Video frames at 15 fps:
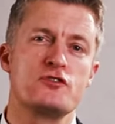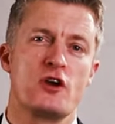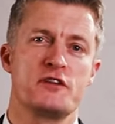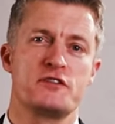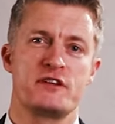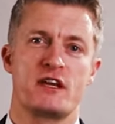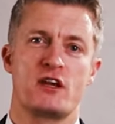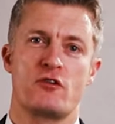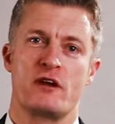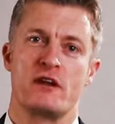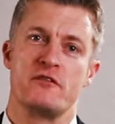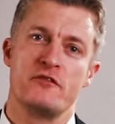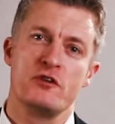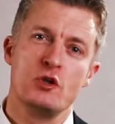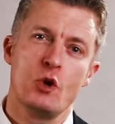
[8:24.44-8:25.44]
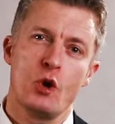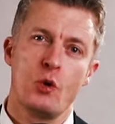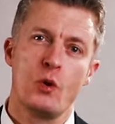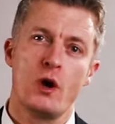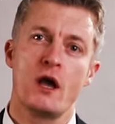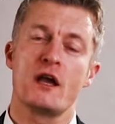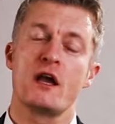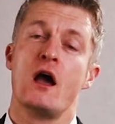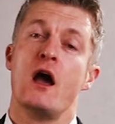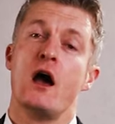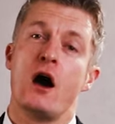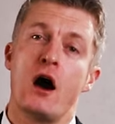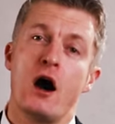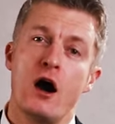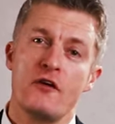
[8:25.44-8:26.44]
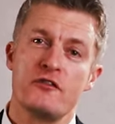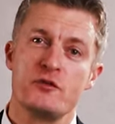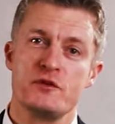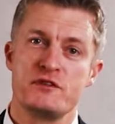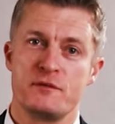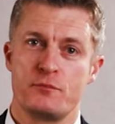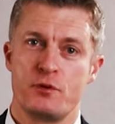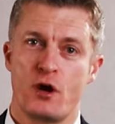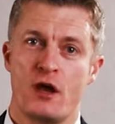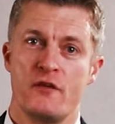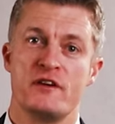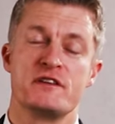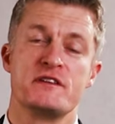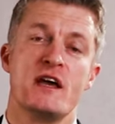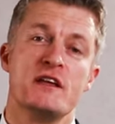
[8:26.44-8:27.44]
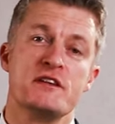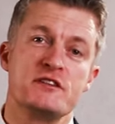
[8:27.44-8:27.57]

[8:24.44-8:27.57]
try to take credit for your work, afterwards in private,